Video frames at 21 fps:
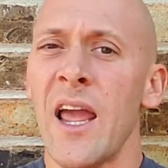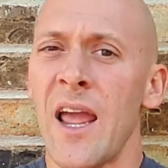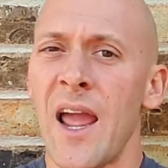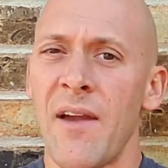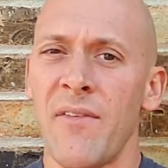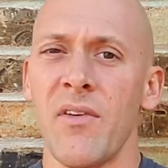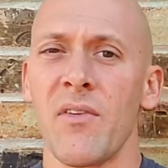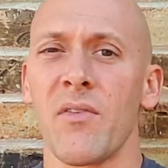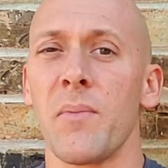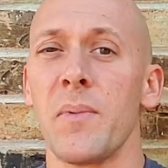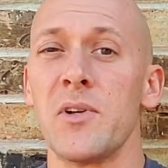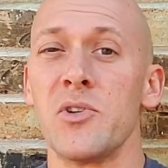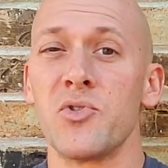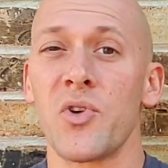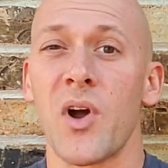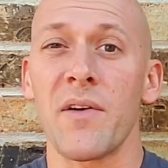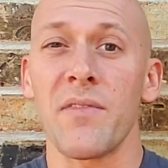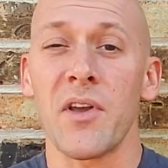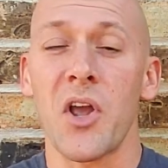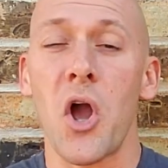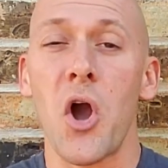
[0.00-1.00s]
have you ever been
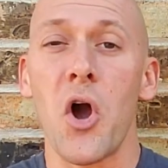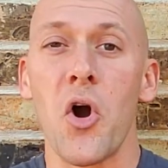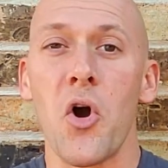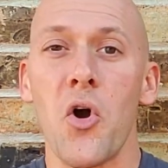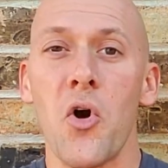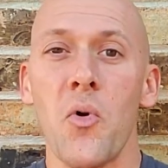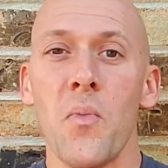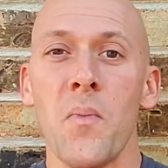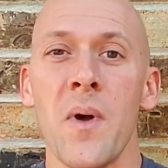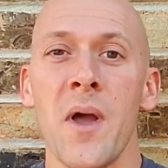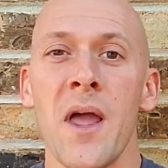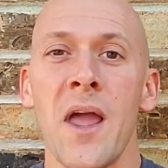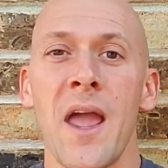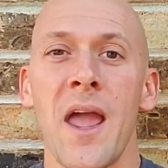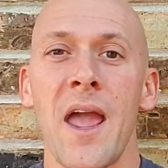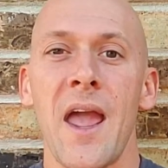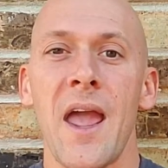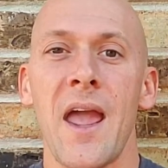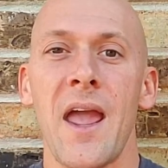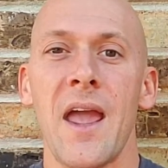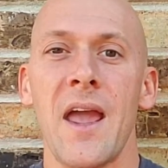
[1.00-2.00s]
driving home
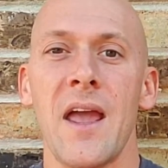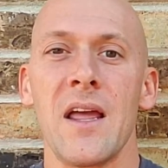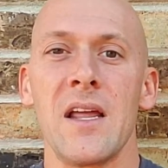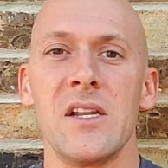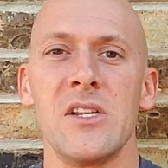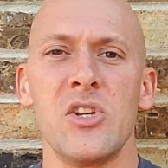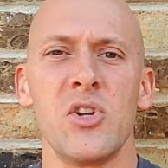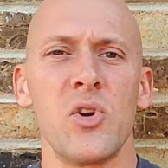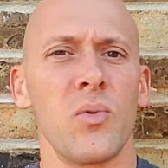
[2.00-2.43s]
and you